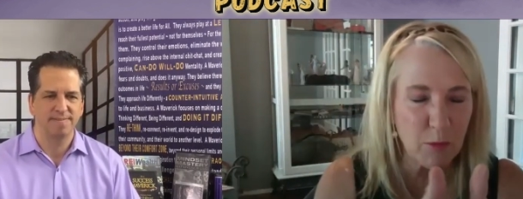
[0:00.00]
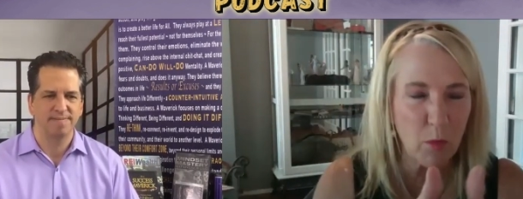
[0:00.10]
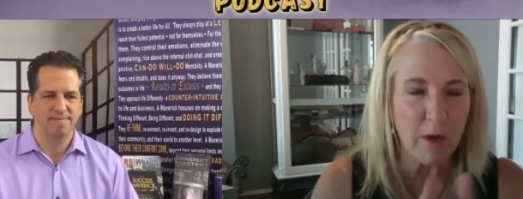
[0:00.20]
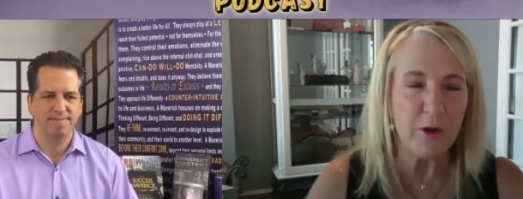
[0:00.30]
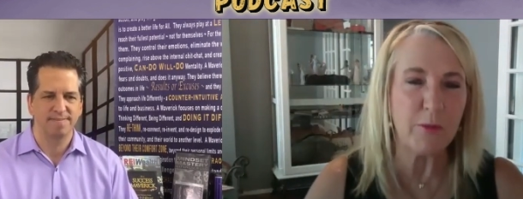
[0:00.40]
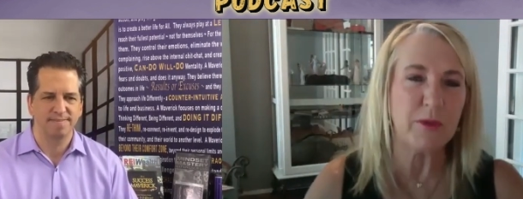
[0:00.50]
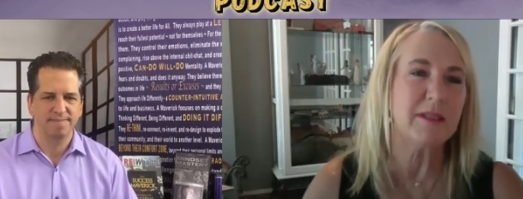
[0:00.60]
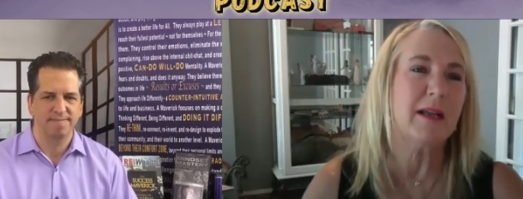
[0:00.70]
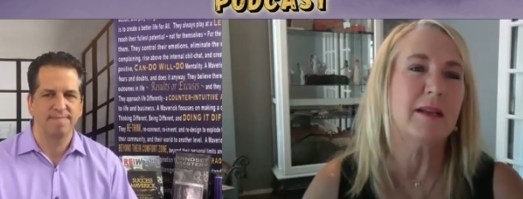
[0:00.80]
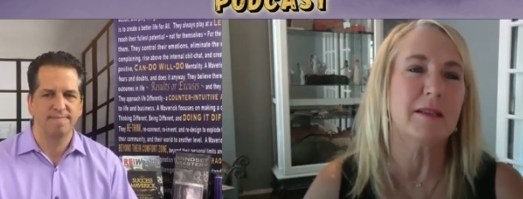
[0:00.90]

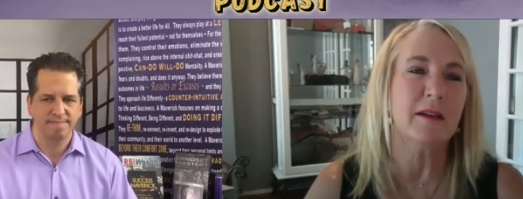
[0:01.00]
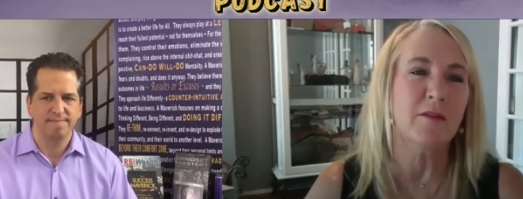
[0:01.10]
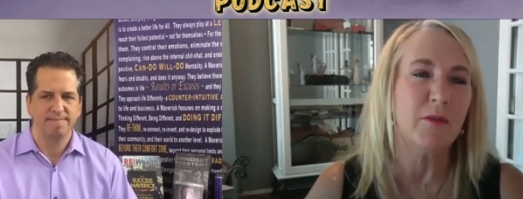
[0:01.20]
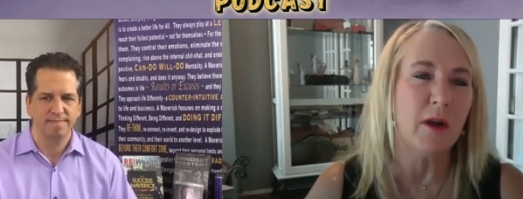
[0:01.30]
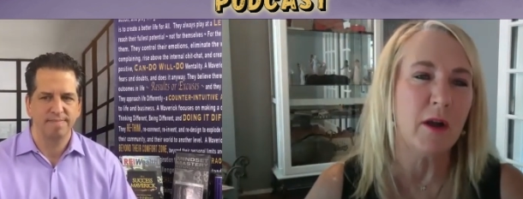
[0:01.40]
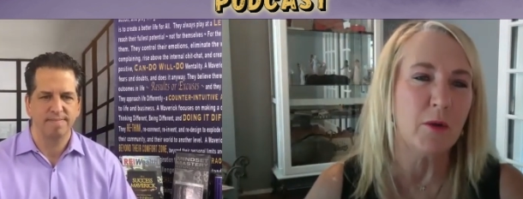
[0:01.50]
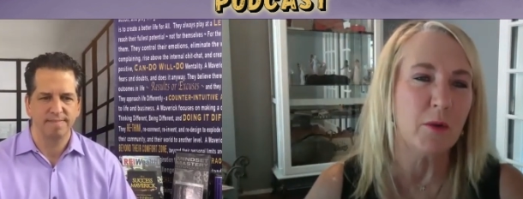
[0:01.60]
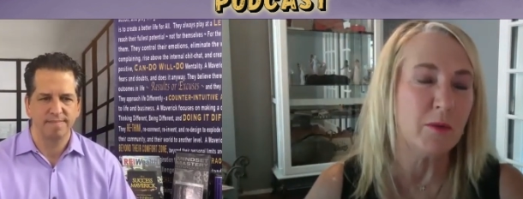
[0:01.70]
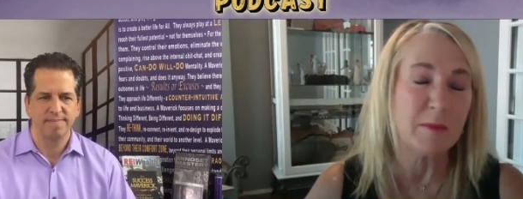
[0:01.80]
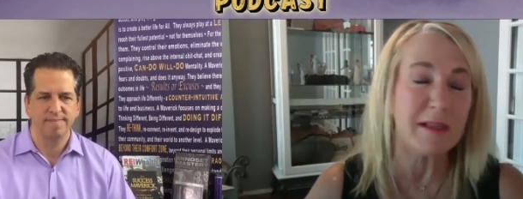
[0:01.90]
Speaker 1: 100% of our
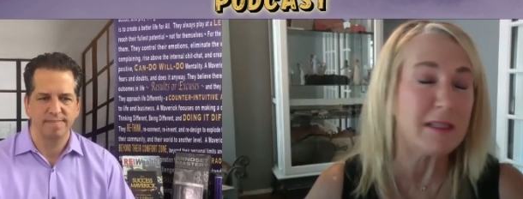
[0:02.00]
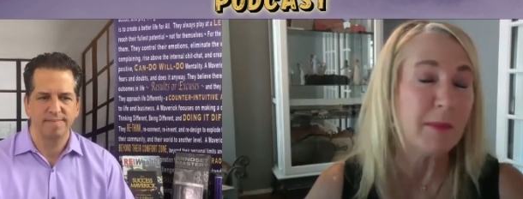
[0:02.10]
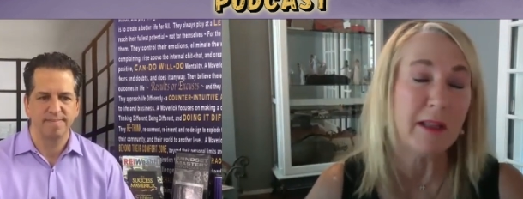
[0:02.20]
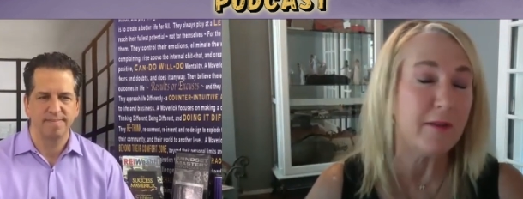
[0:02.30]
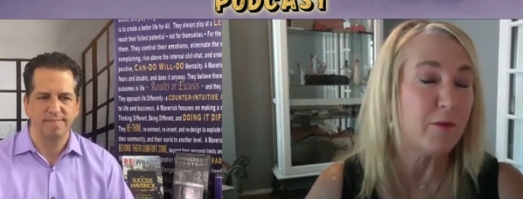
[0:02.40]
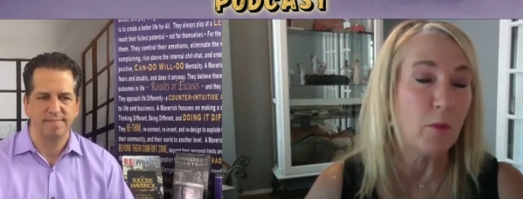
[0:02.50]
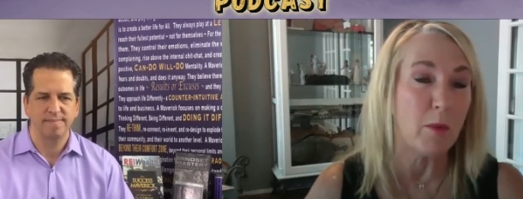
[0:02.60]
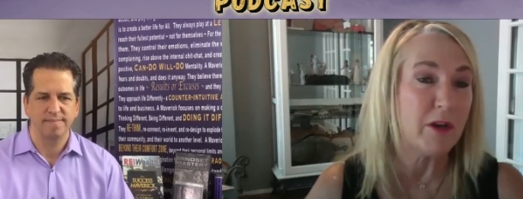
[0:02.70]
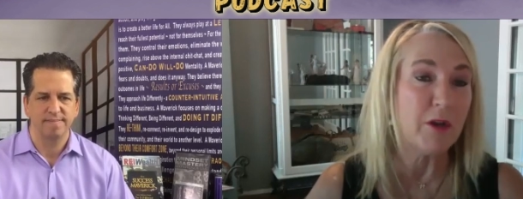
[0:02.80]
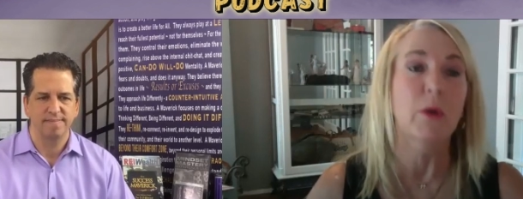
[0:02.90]
responsibility for what
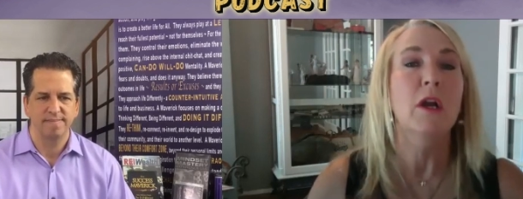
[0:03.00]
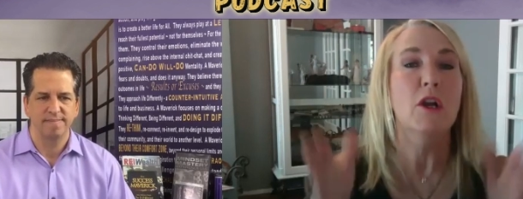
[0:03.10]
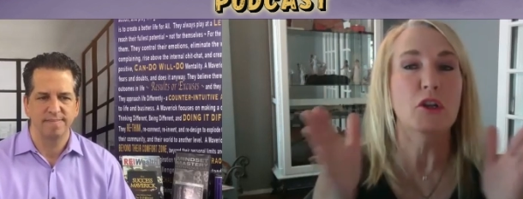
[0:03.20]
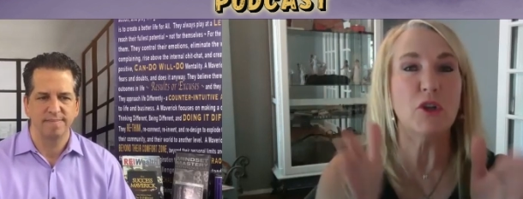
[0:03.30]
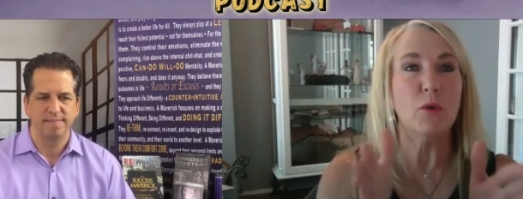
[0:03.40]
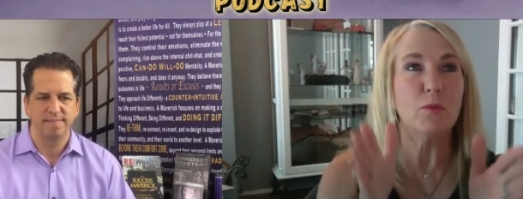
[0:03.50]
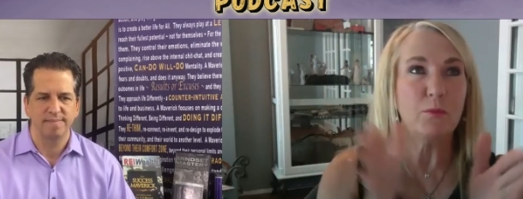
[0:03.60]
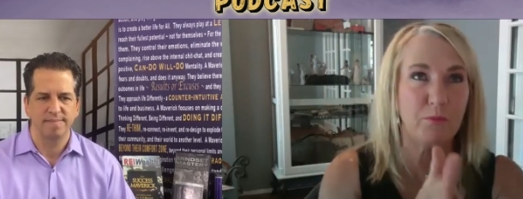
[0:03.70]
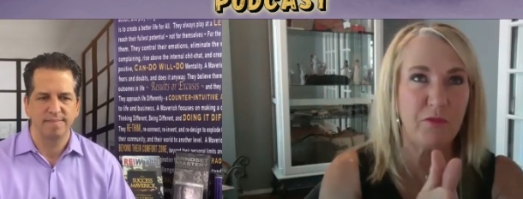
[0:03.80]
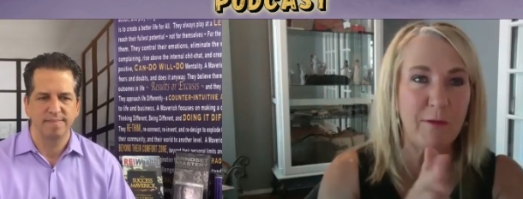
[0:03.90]
we do. So,
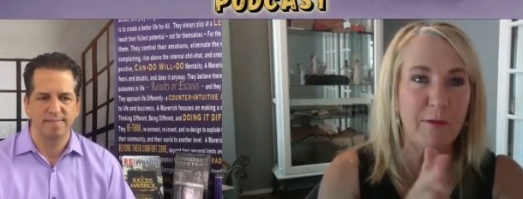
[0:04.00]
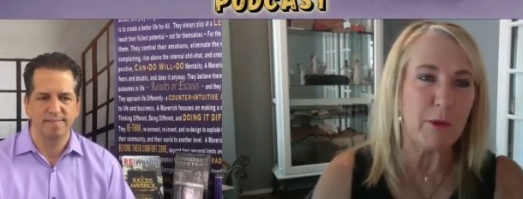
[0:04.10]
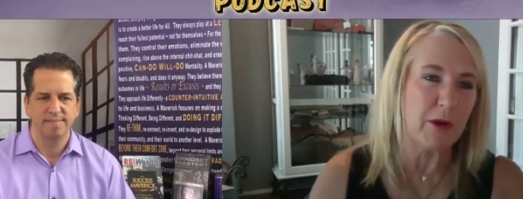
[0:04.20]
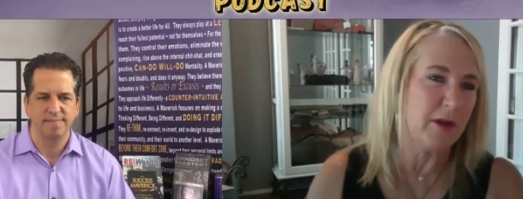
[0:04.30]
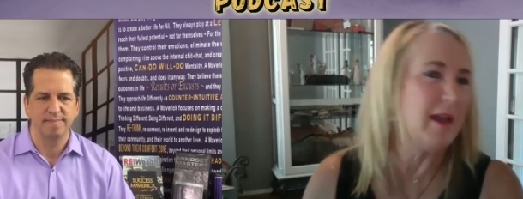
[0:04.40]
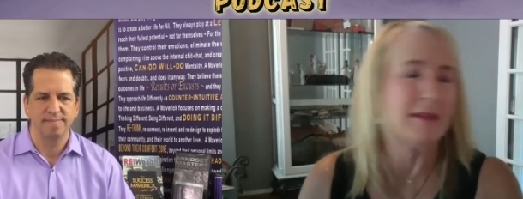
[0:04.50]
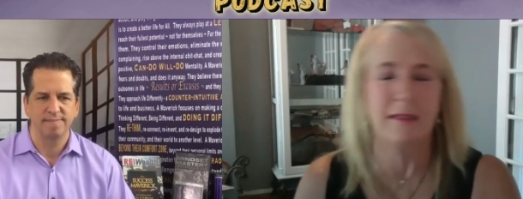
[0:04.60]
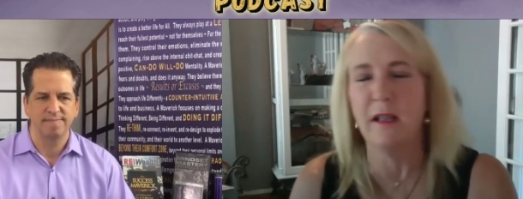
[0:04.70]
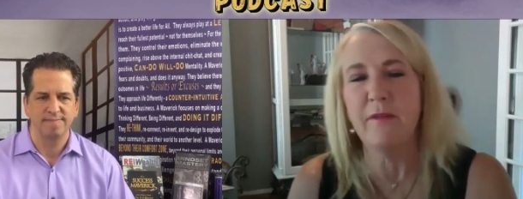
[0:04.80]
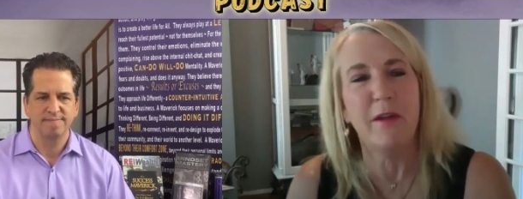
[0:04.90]
favorite book?
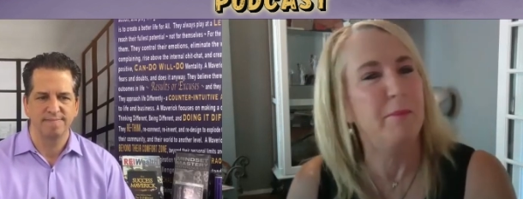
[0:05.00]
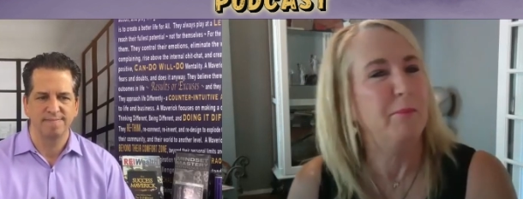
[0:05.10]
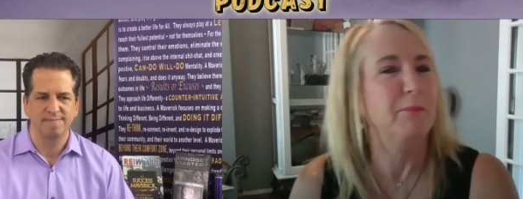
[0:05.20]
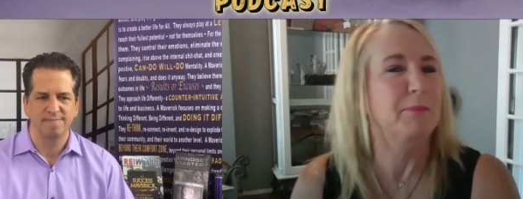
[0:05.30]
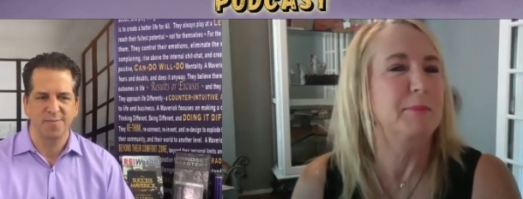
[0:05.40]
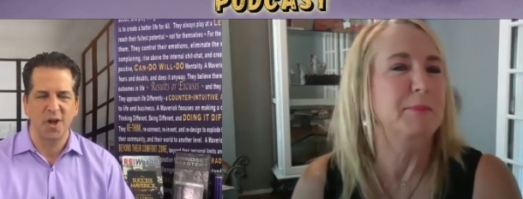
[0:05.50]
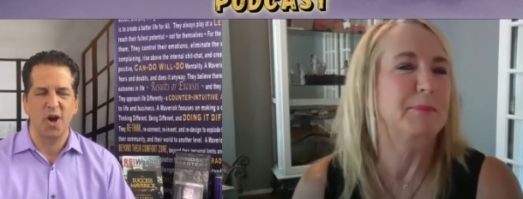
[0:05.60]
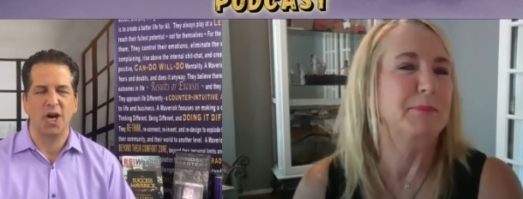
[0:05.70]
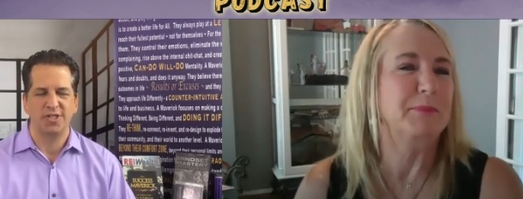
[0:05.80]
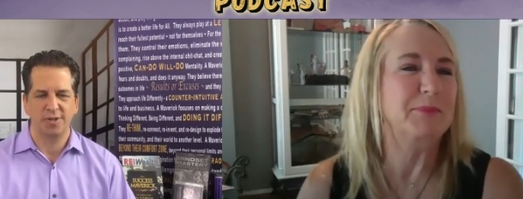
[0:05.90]
Yes, love it.
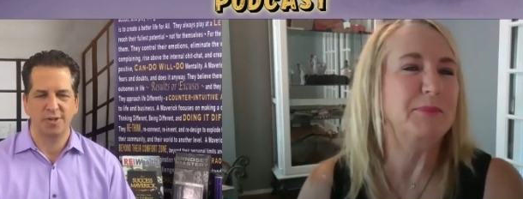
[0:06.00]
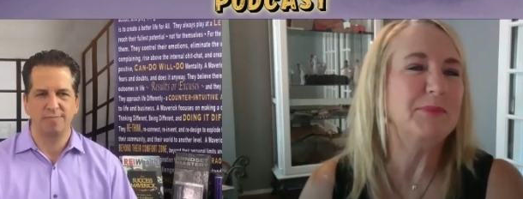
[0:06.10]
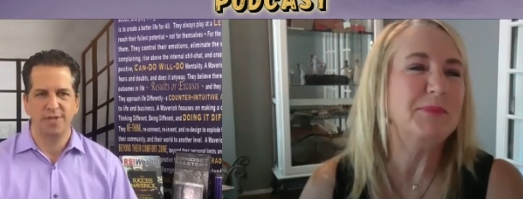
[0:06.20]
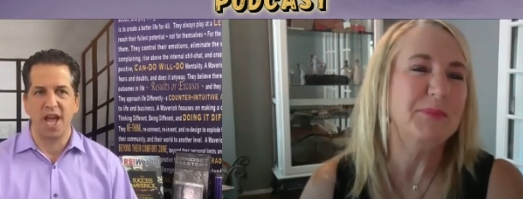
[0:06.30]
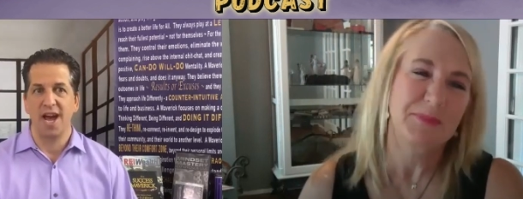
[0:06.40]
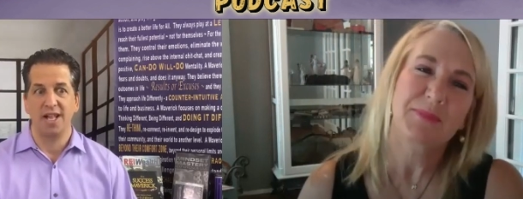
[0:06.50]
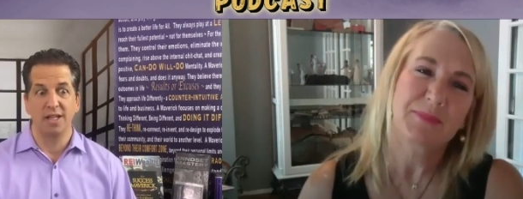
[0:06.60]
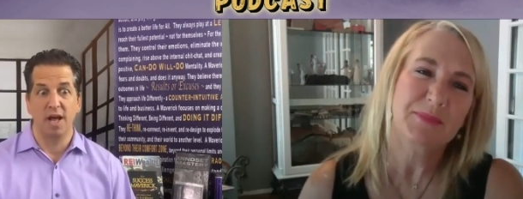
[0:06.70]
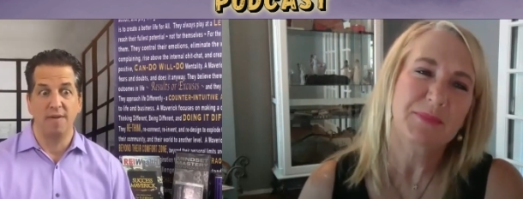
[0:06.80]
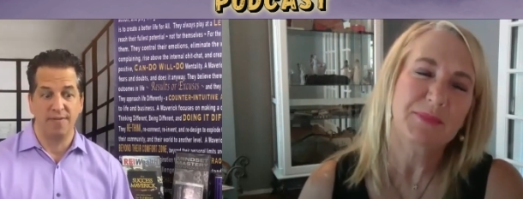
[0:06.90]
Speaker 2: Awesome. Yeah,
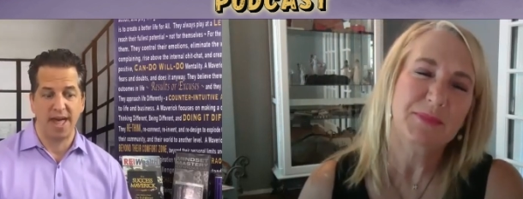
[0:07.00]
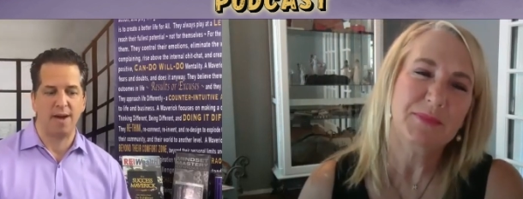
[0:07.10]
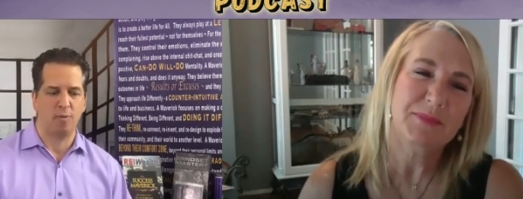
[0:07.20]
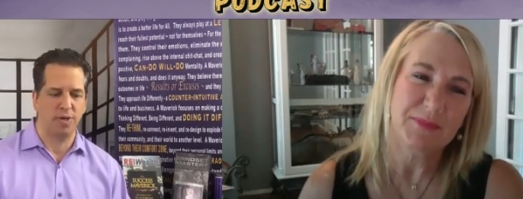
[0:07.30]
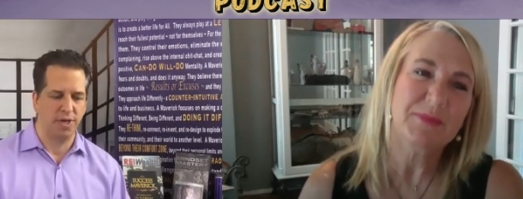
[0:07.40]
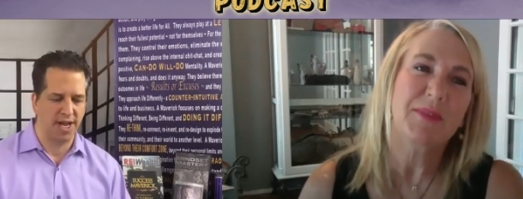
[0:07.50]
love that one